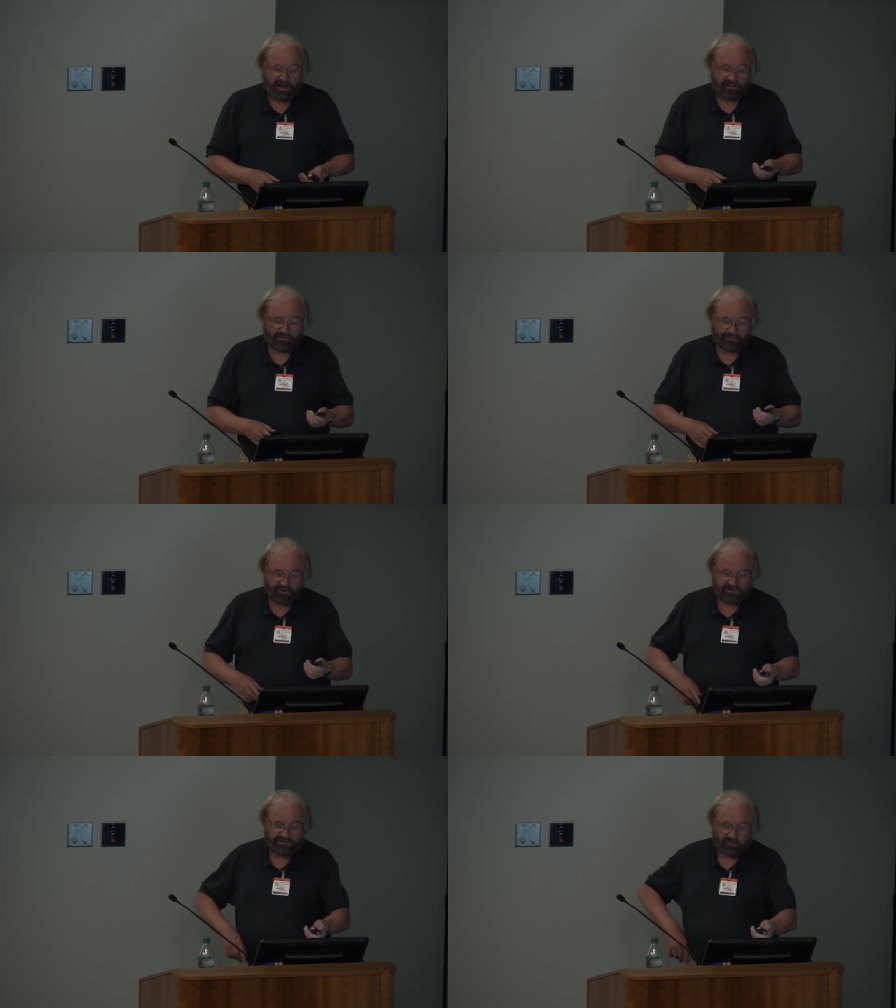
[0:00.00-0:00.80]
And the
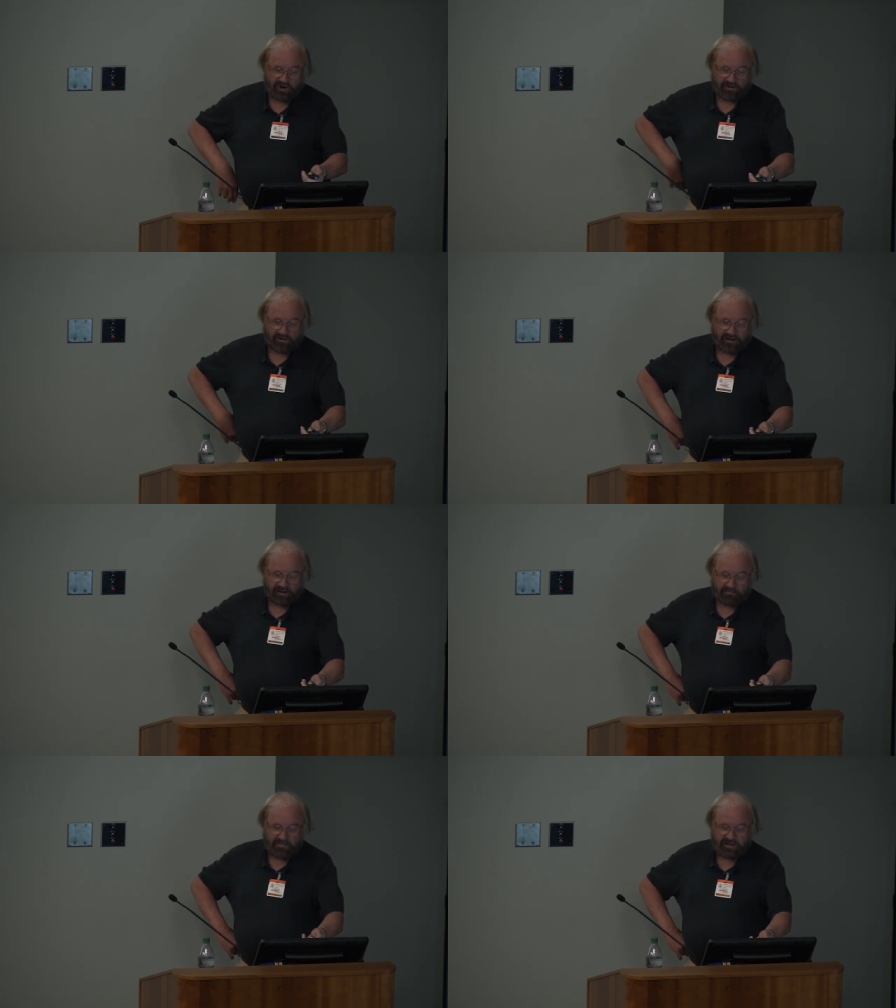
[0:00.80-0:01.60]
first one,
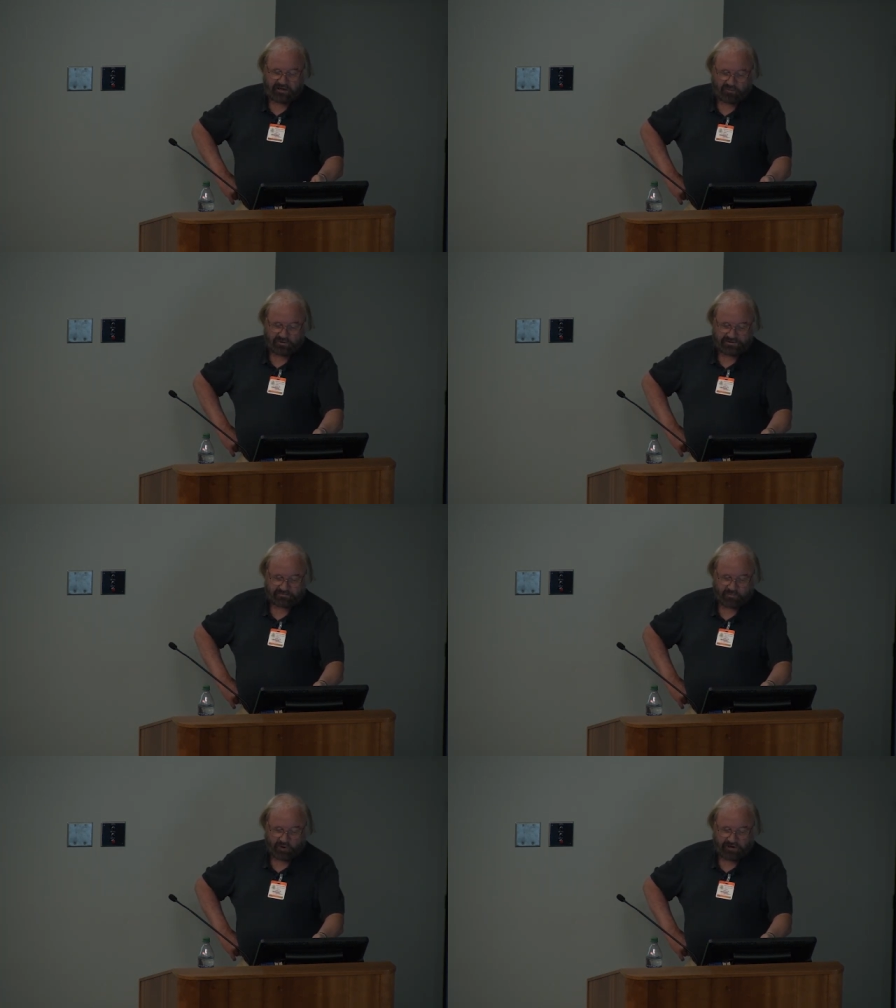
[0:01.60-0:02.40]
the mean was
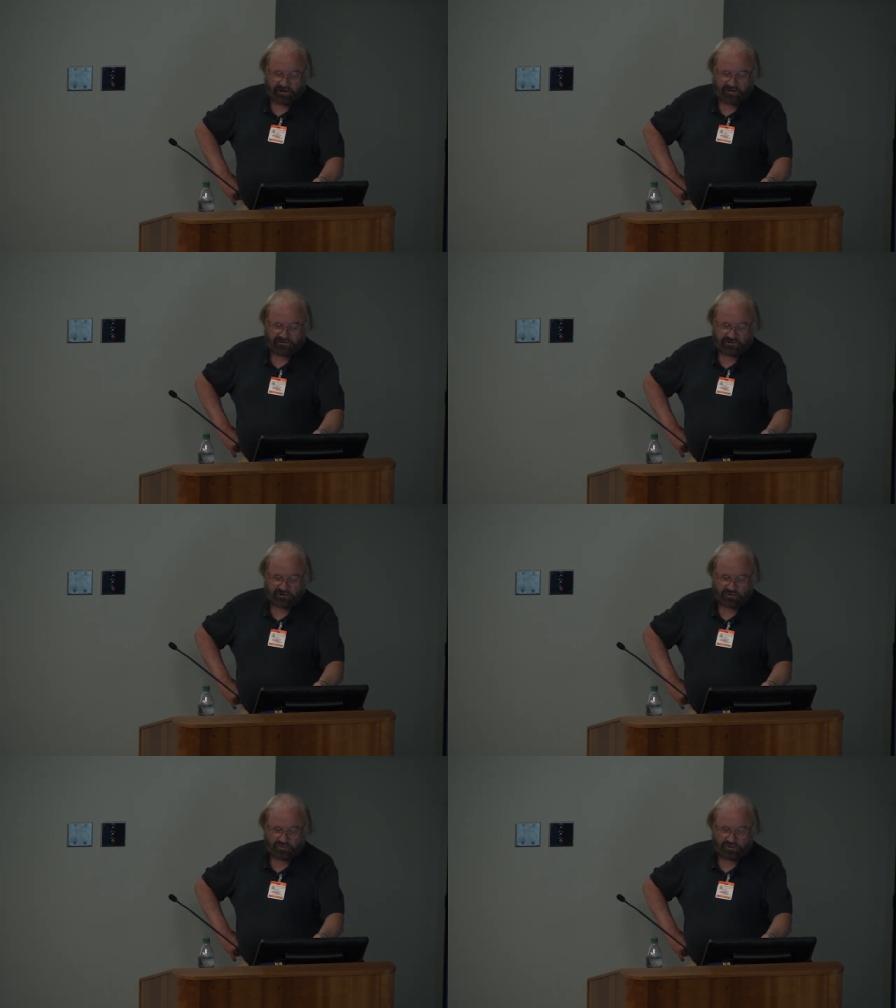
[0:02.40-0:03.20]

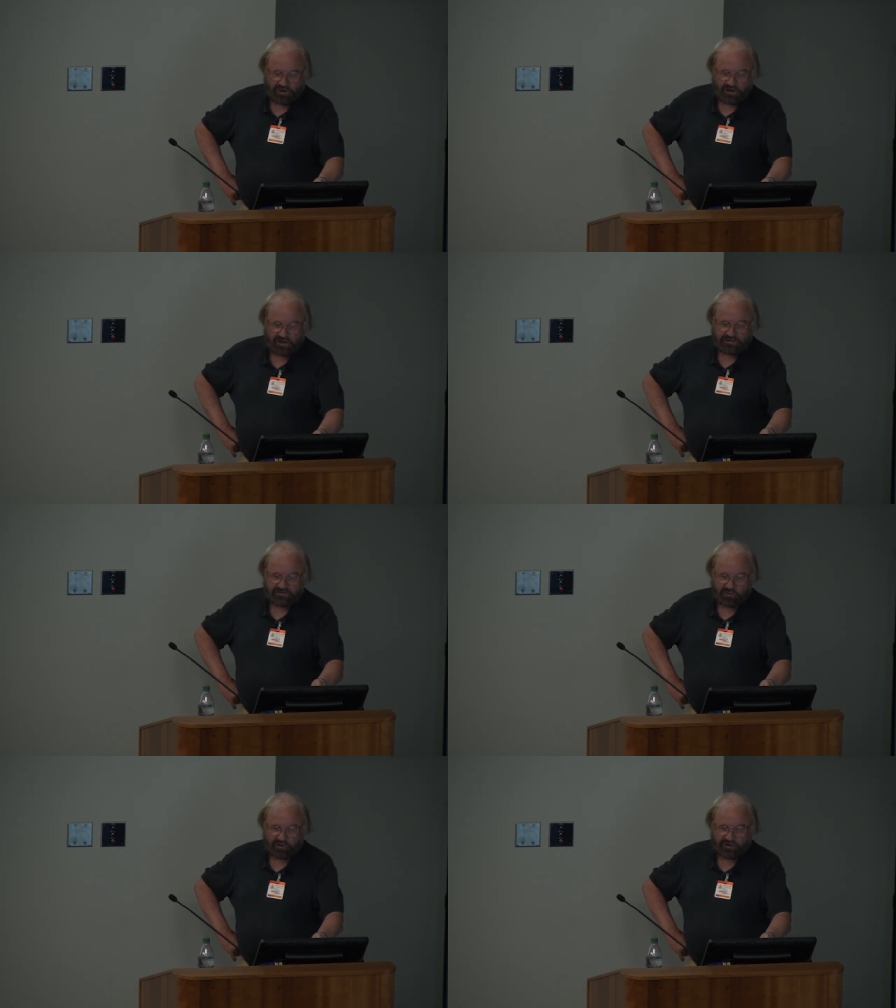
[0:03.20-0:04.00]
0.92
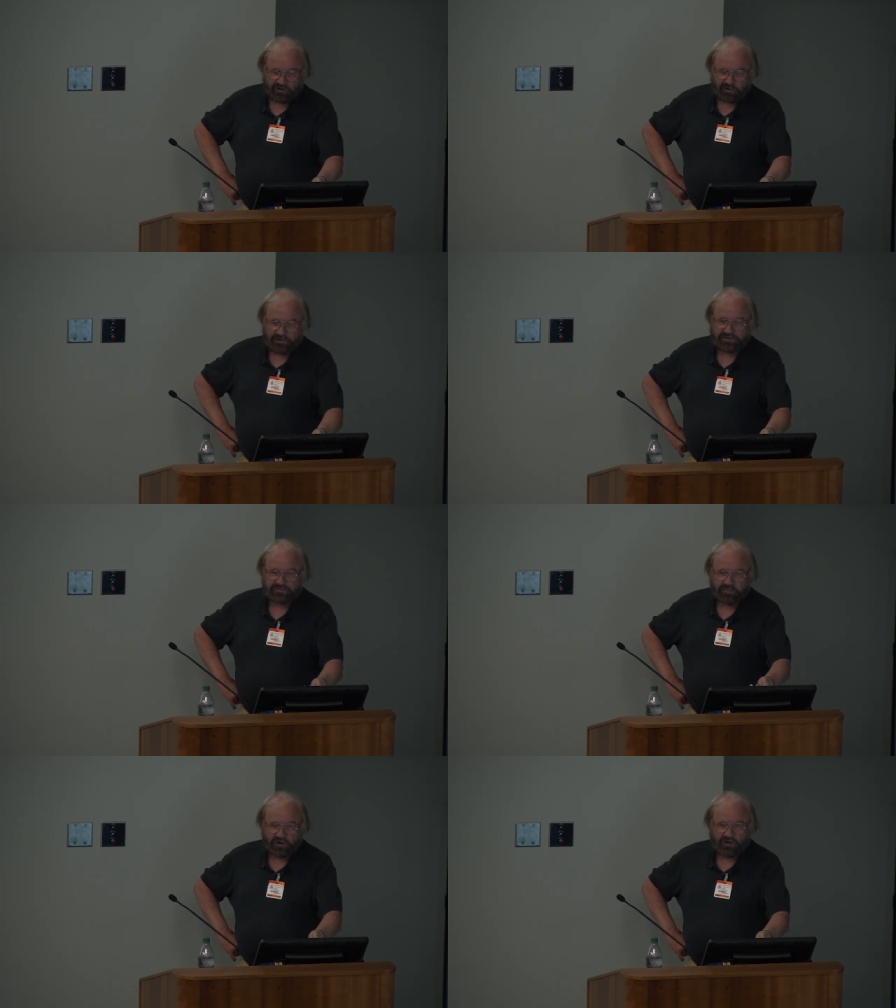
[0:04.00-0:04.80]
subordinate
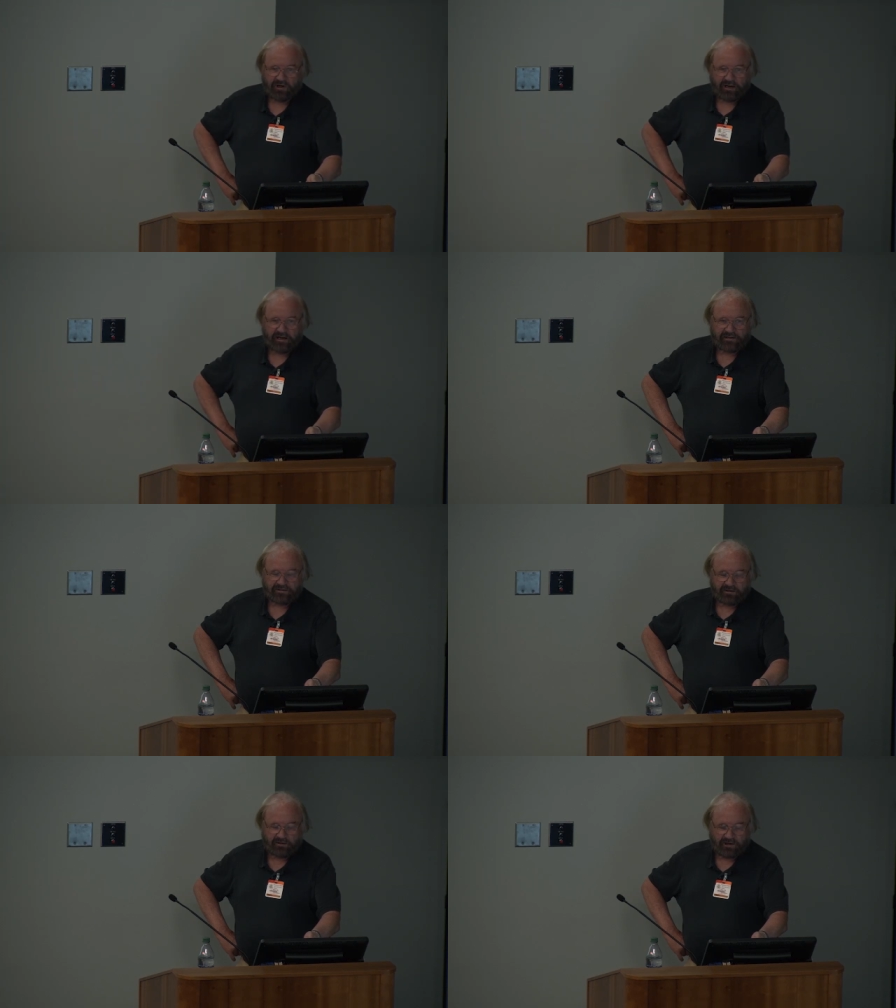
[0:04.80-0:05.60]
clauses per
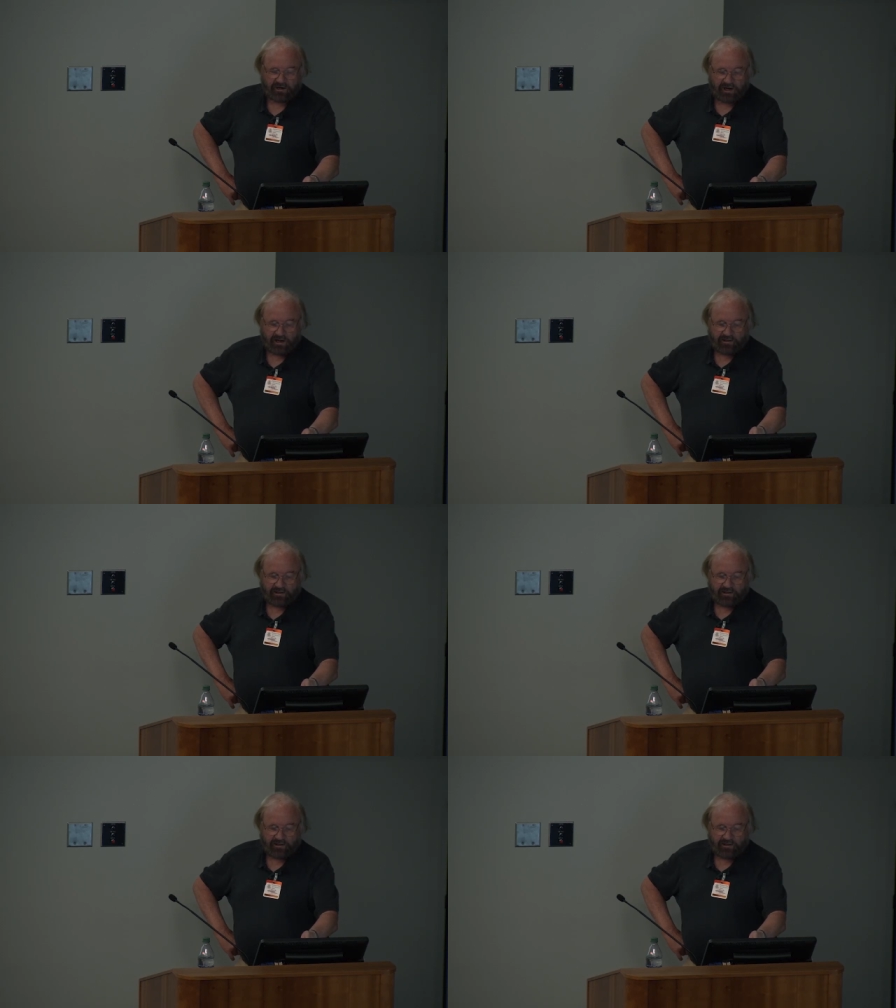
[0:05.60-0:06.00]
AS unit.